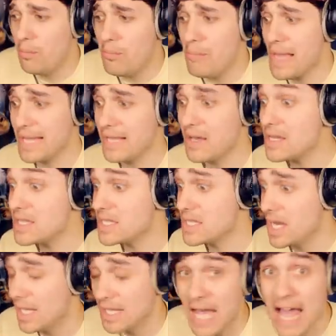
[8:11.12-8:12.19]
Oh my
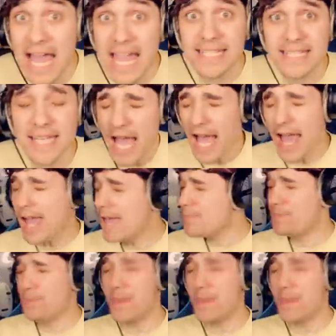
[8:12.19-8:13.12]
gosh, guys, I